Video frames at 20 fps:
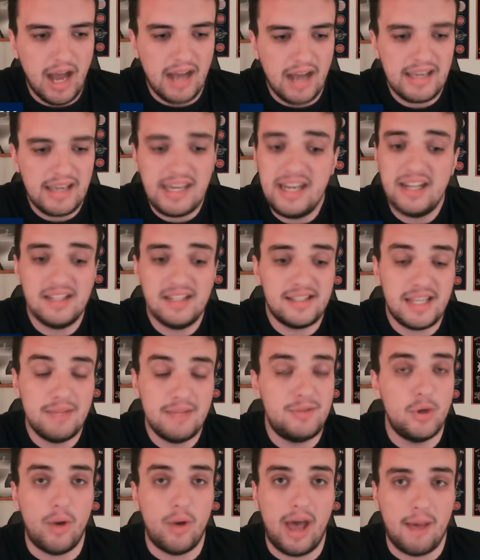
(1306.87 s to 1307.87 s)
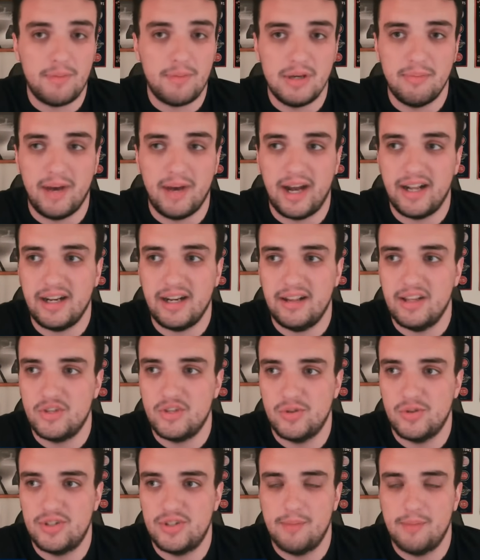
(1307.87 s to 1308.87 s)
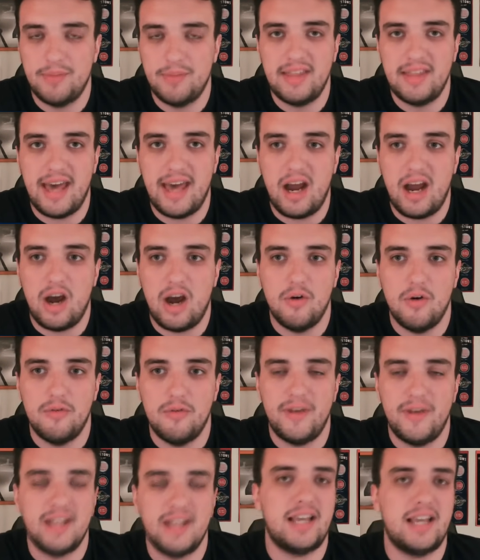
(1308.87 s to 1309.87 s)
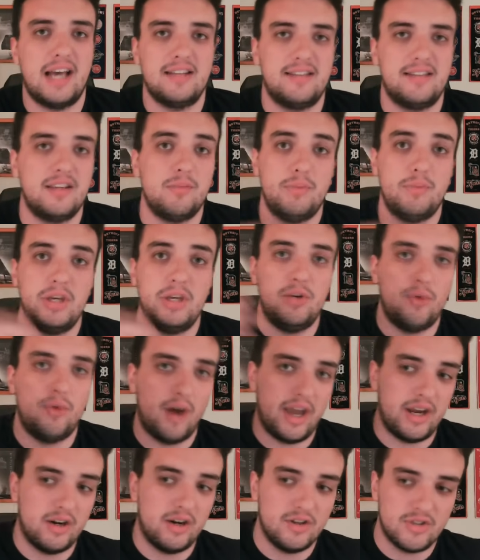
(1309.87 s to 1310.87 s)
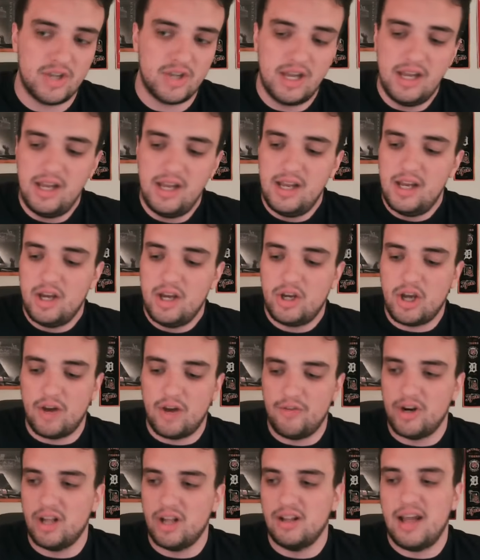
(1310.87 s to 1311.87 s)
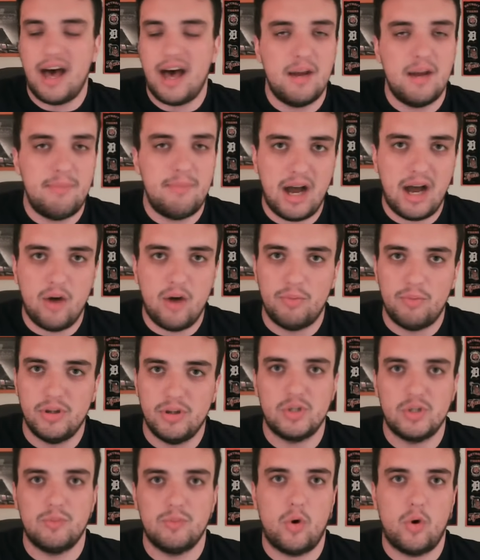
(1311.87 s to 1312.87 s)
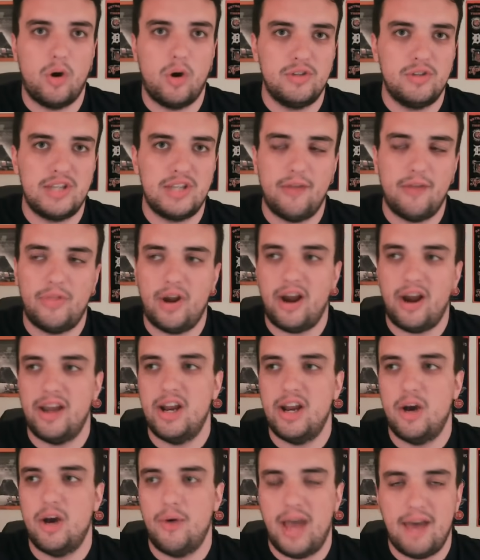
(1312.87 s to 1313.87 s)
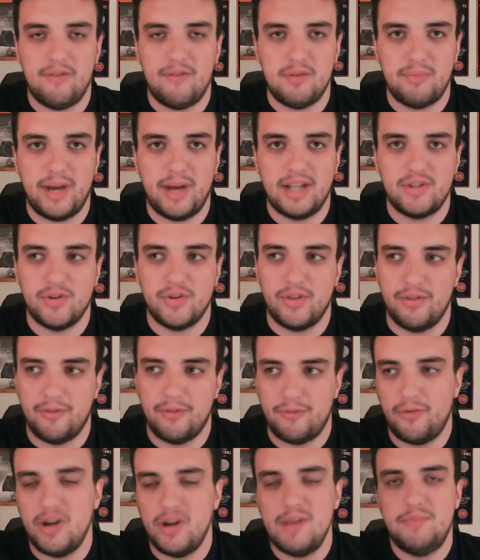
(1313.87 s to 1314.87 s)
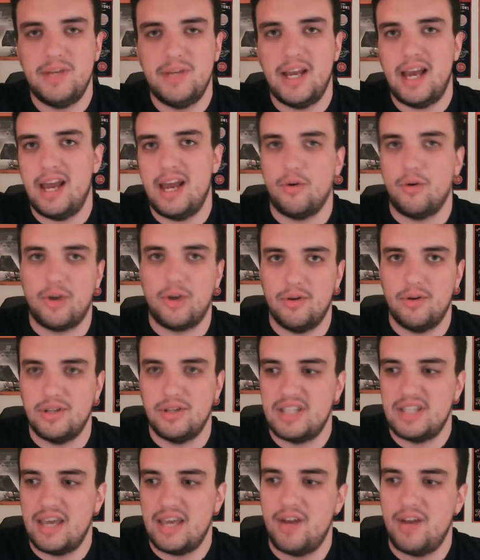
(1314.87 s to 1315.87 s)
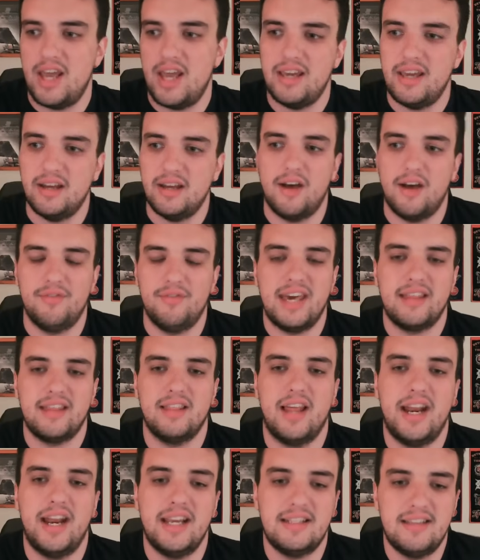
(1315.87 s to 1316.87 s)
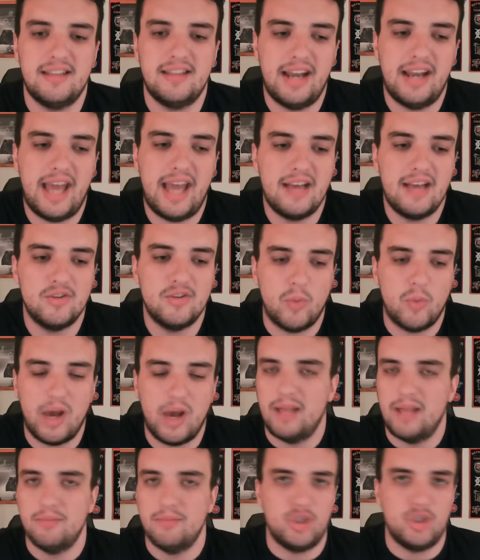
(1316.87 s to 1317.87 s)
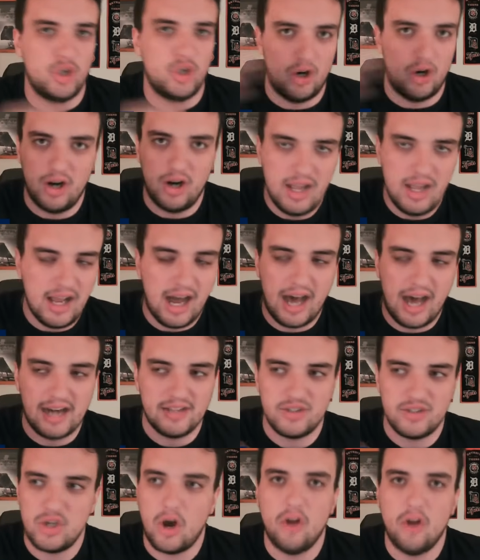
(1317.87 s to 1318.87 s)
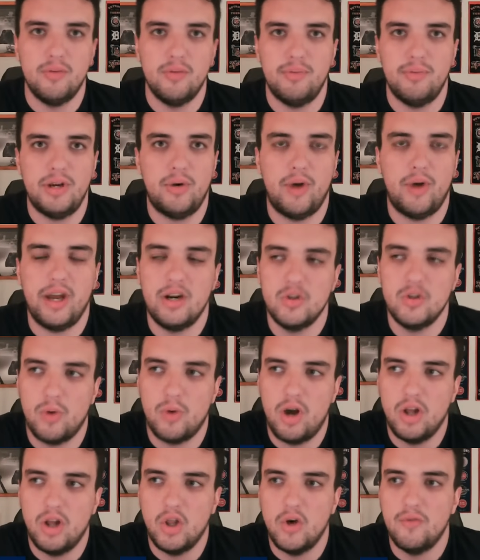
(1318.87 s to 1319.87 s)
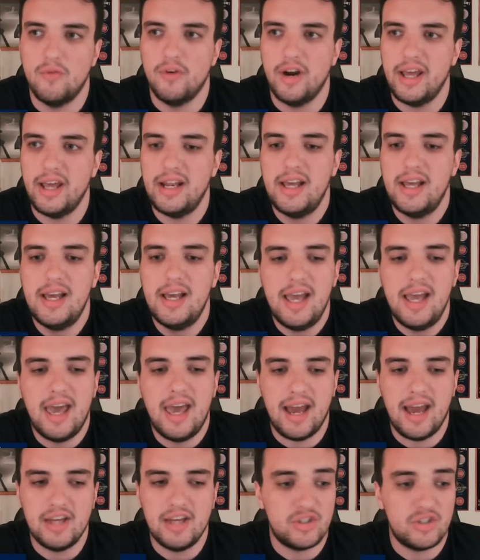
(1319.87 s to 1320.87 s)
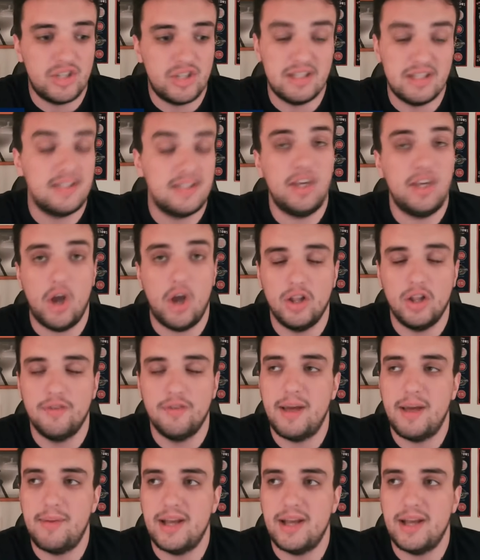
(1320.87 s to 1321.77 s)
He didn't seem too happy about it. And this was something that our fantastic beat writers covered a lot about, put some quotes out there. I know Evan Petzold of The Freep did. I know Cody Stavenhagen of The Athletic did as well. I'm sure, honestly, all the beat writers were all over it, and I just didn't see all of them